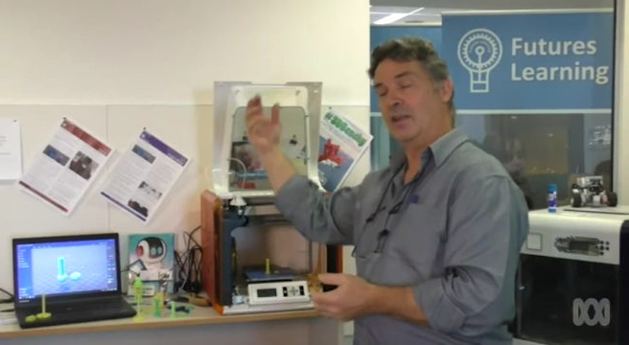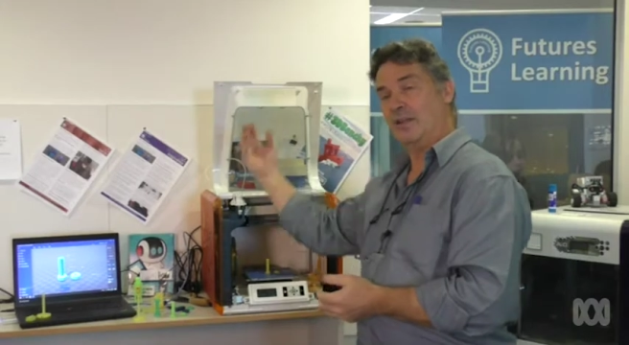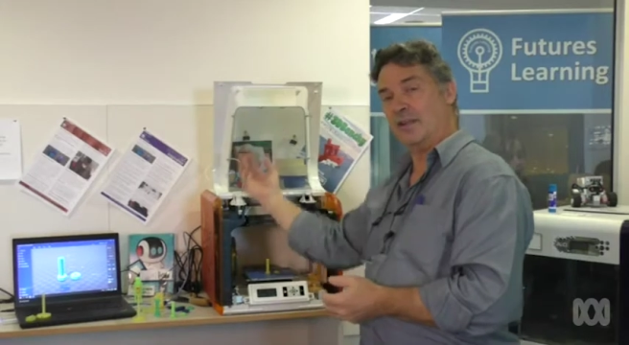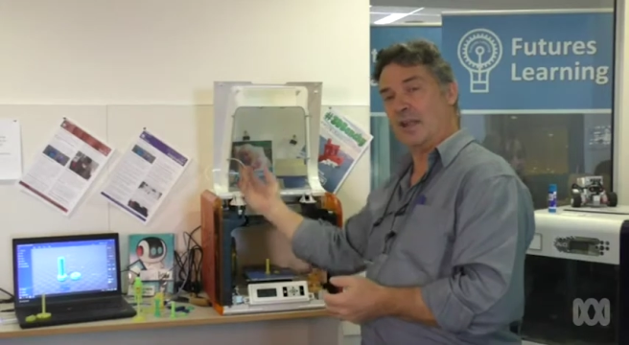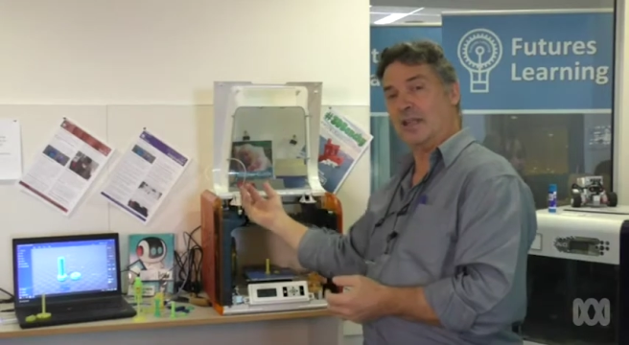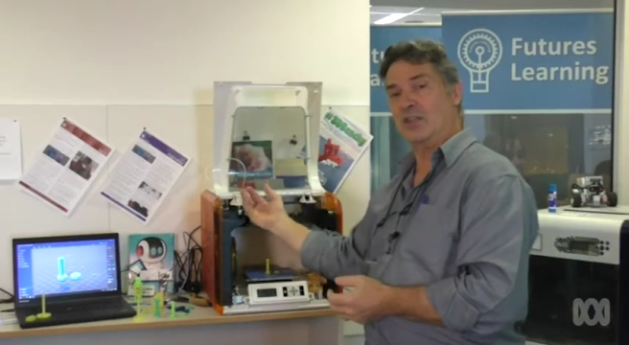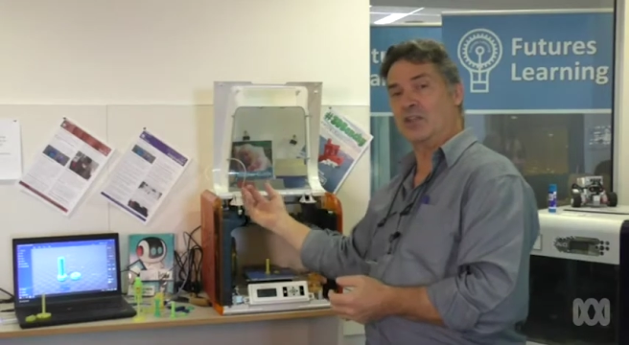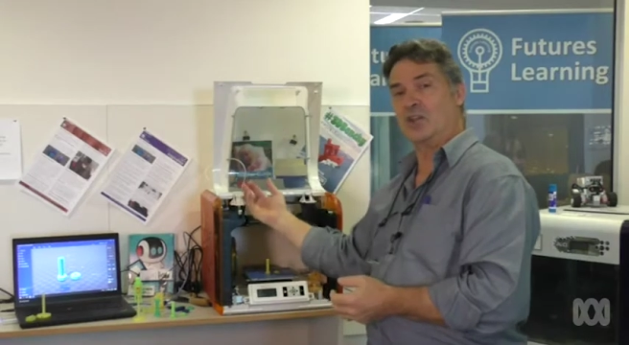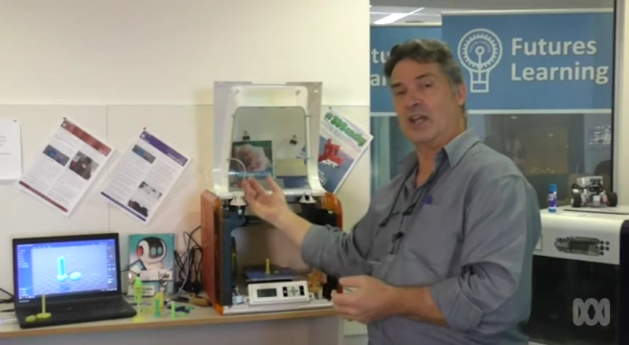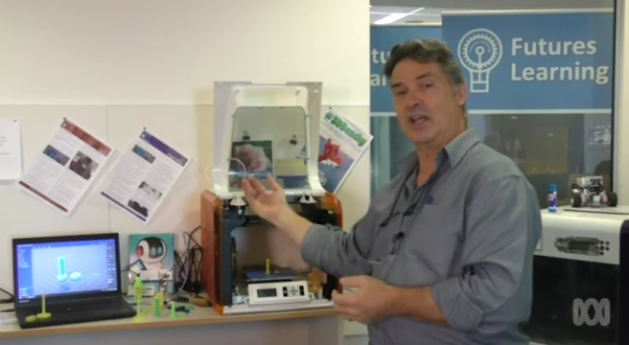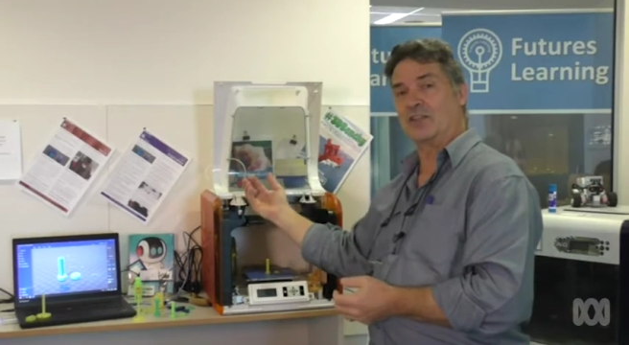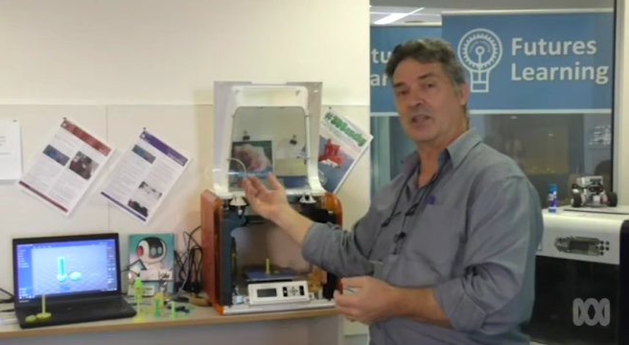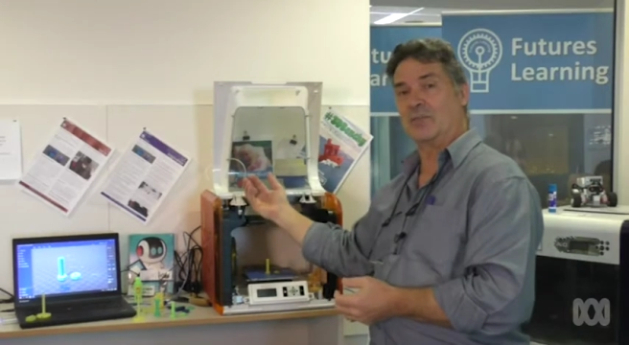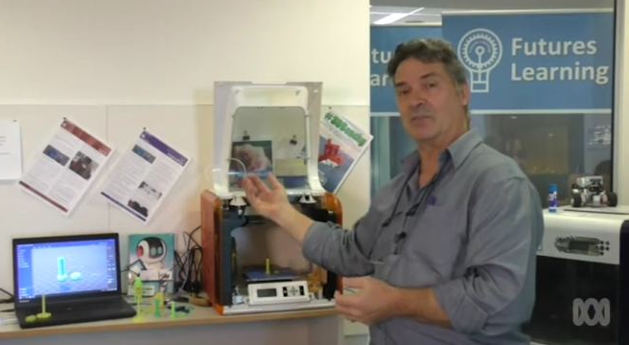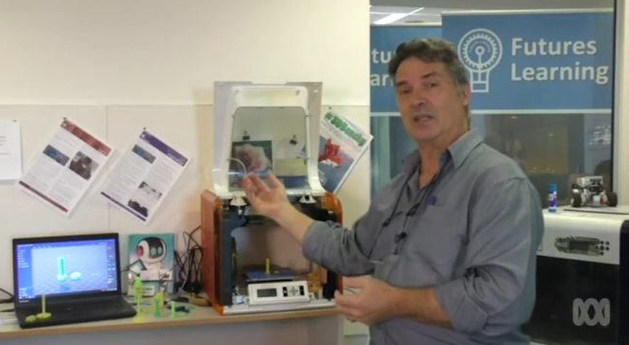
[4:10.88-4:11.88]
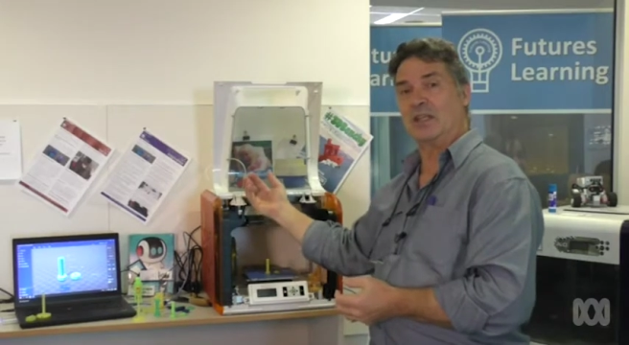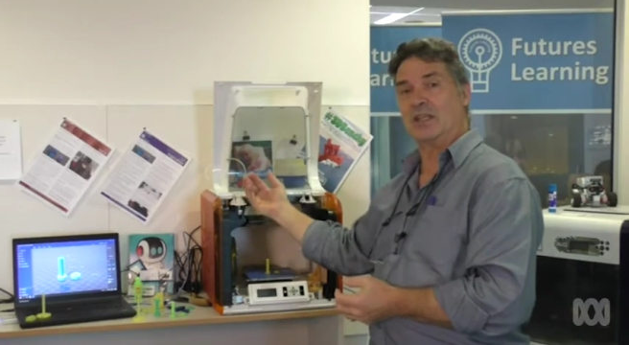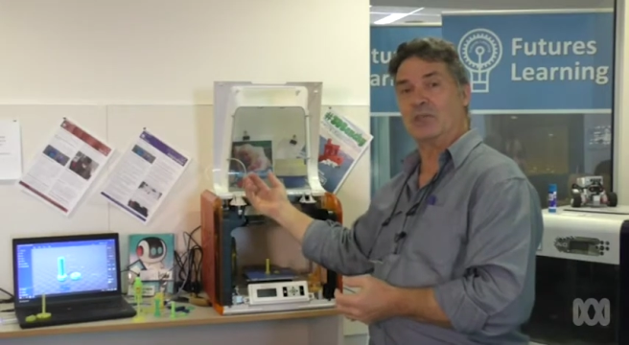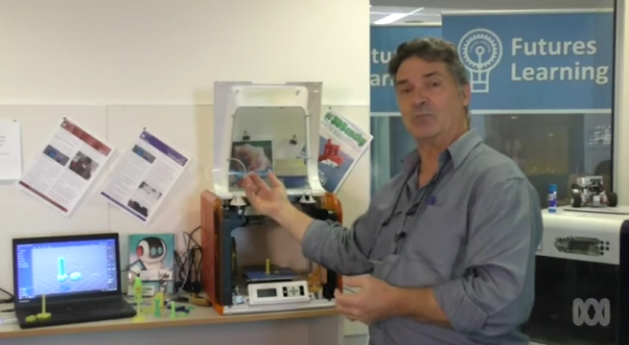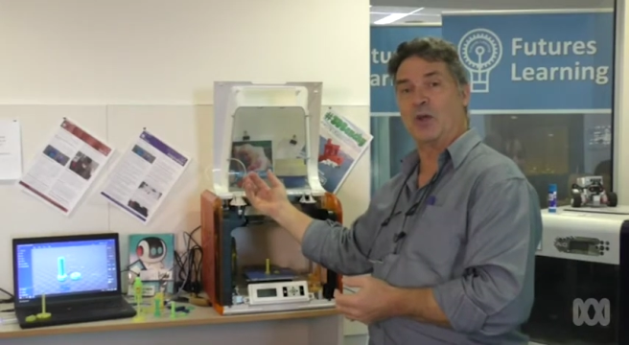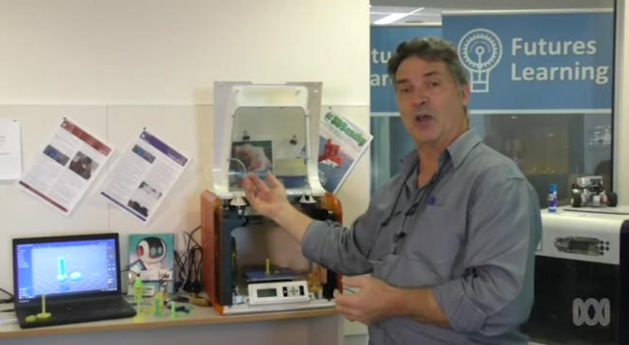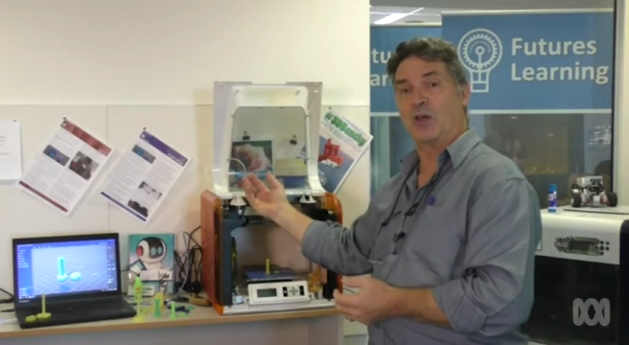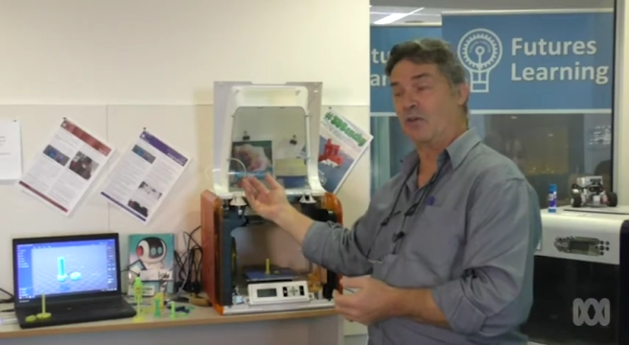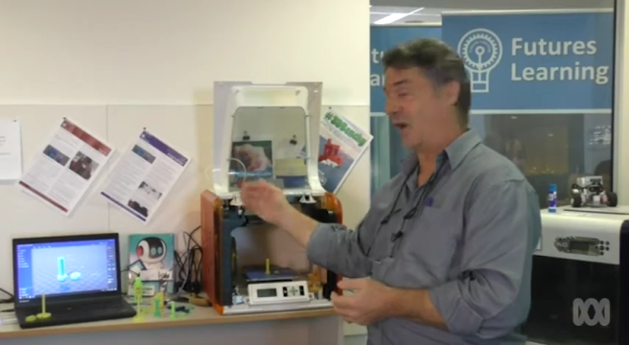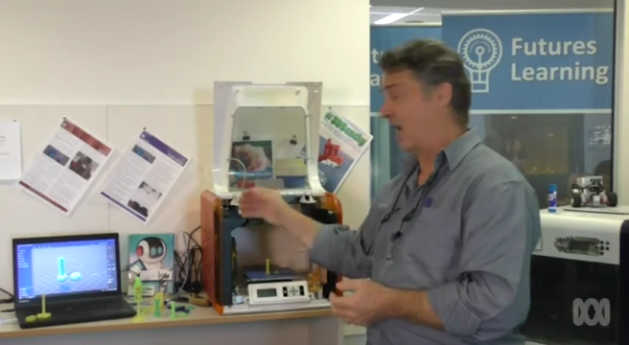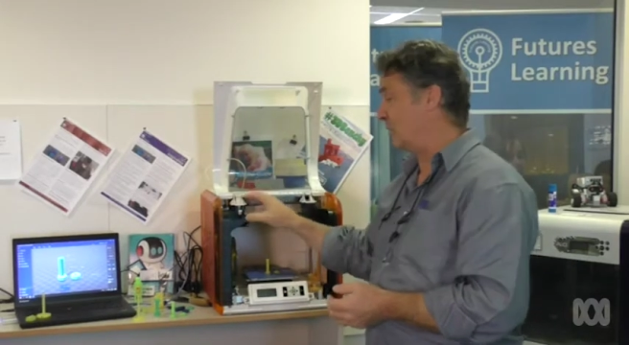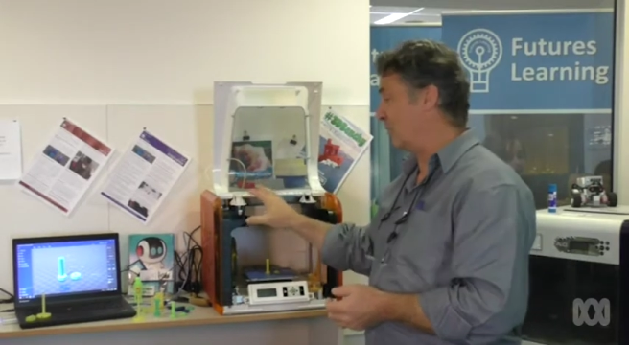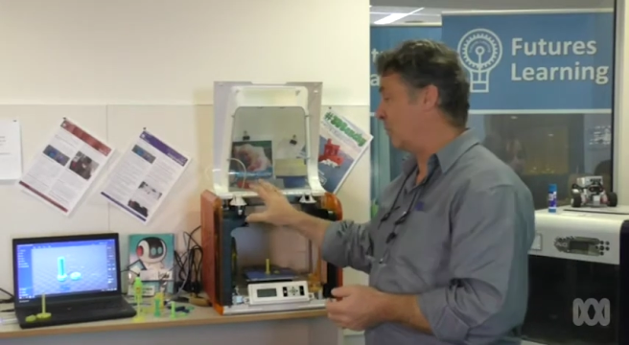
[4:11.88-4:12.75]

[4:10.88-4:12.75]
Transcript: then you charge up the program